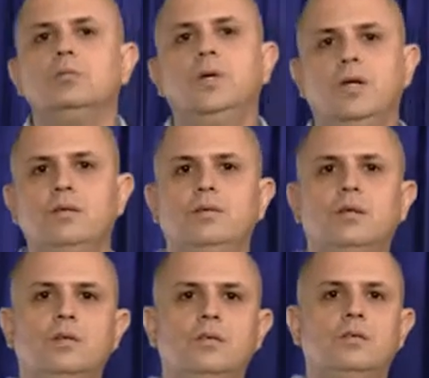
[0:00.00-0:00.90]
Hence,
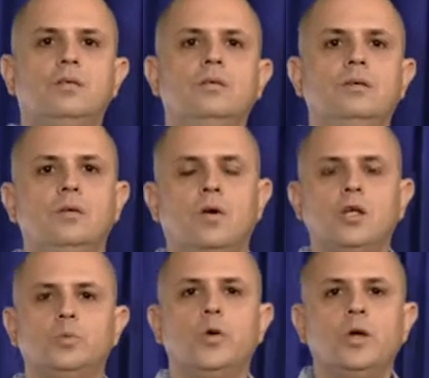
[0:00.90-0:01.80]
it is
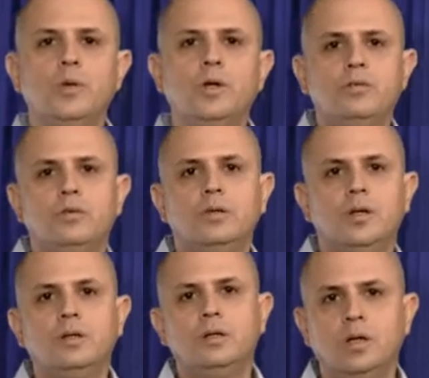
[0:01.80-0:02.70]
cost prohibitive
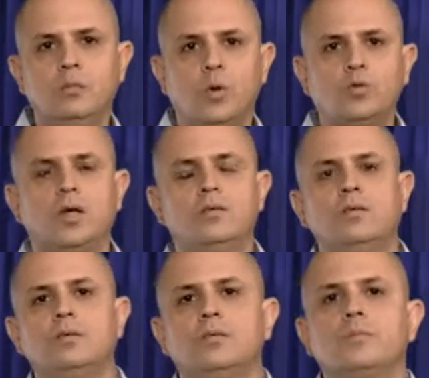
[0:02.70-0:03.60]
in most
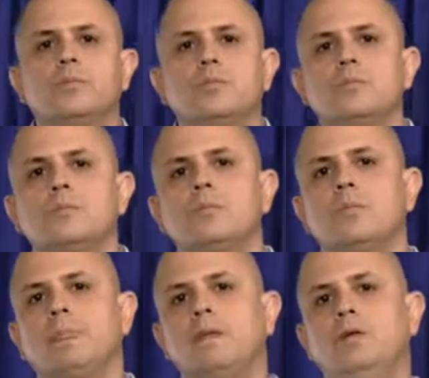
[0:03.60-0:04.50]
cases.
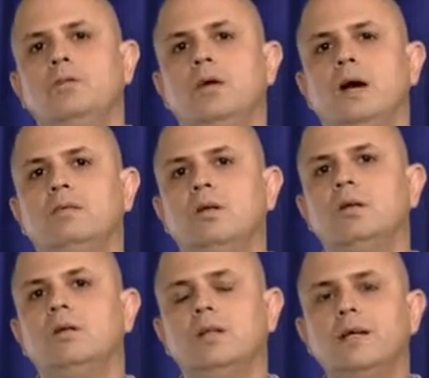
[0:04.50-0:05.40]
If you have
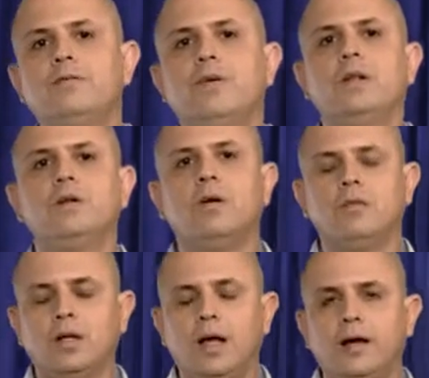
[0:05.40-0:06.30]
a link failure
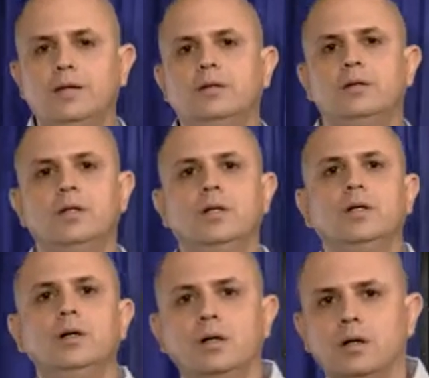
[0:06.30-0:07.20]
on the line,
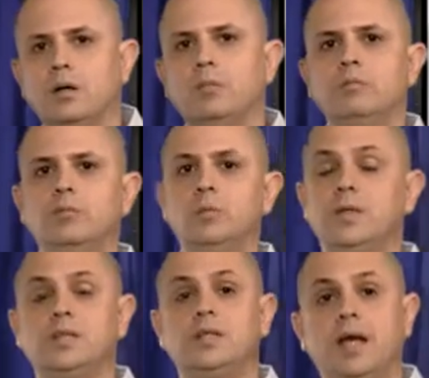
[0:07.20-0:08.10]
you
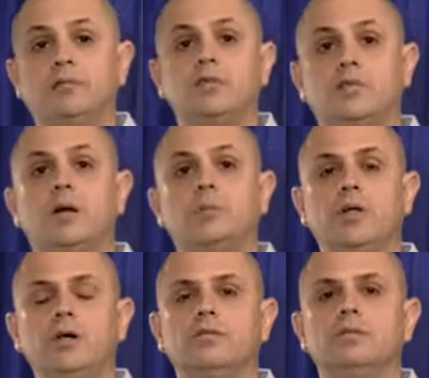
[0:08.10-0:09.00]
basically have to stop
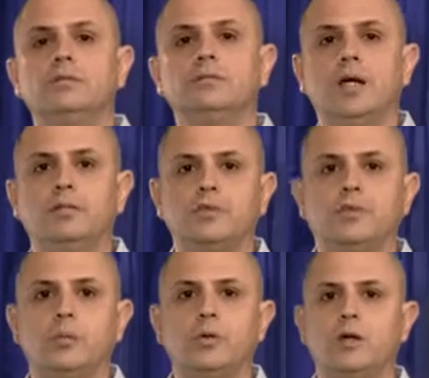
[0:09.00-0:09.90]
production. You have to
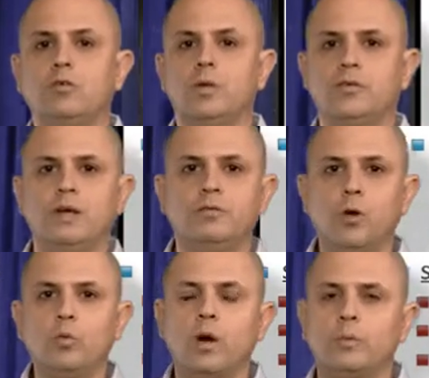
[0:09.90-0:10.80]
stop production because you have
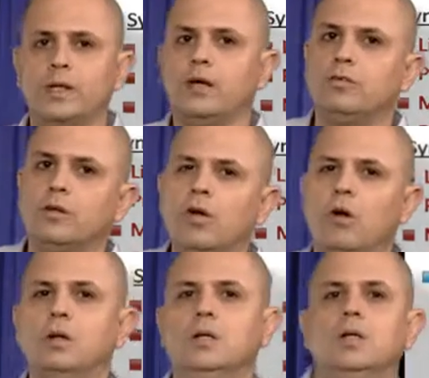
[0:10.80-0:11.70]
no replication at
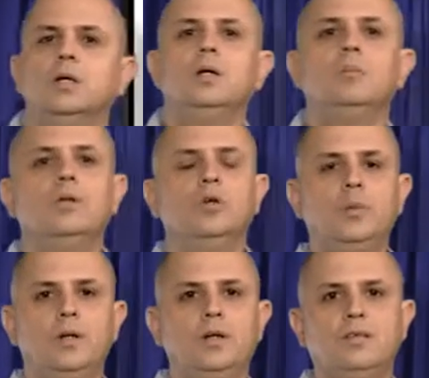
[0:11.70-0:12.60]
all. But
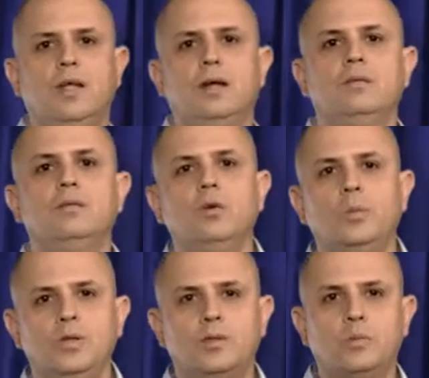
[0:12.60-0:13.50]
nobody does that.
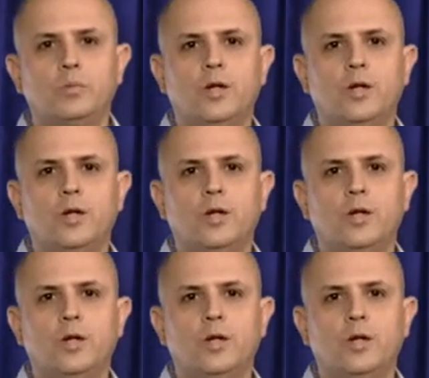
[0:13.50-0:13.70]
Nobody stops